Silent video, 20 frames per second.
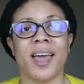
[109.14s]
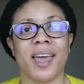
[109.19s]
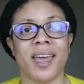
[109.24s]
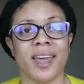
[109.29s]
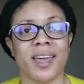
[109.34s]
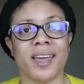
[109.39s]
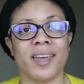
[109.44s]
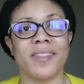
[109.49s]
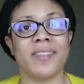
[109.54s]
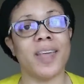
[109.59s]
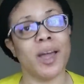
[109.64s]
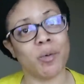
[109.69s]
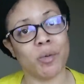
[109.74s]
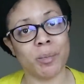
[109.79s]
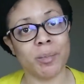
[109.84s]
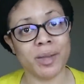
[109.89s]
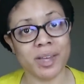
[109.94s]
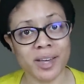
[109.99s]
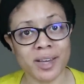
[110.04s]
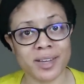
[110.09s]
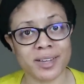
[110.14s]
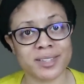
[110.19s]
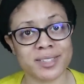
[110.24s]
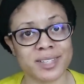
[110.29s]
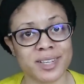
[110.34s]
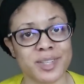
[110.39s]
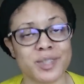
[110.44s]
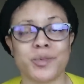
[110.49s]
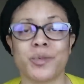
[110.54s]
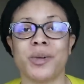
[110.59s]
And that would be us,
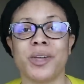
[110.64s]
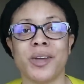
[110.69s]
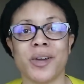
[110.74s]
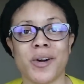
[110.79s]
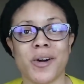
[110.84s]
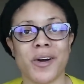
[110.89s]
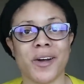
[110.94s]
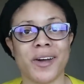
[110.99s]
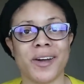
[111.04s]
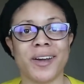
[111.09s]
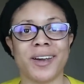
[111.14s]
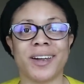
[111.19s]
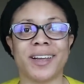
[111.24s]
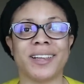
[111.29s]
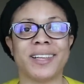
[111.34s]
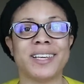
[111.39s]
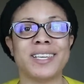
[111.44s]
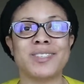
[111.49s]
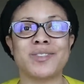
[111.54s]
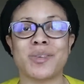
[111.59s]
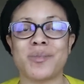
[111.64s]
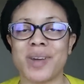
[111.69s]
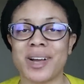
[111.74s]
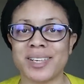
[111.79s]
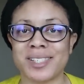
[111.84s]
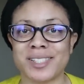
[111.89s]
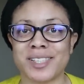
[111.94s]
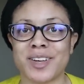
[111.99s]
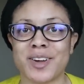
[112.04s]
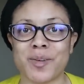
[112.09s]
because we are, at least for
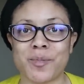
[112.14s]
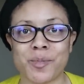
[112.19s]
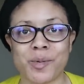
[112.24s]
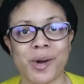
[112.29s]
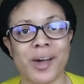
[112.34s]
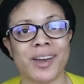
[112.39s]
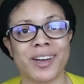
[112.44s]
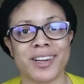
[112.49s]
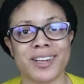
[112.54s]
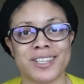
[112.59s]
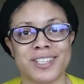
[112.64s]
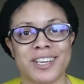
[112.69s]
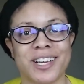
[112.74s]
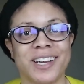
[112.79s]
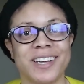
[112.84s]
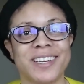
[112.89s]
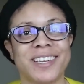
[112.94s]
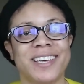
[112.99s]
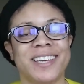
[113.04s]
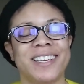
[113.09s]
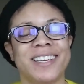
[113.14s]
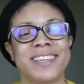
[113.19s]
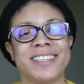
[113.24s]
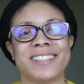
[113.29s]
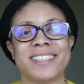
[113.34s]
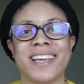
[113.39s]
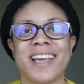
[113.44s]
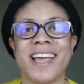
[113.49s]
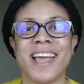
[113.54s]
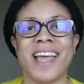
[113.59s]
myself, product junkies,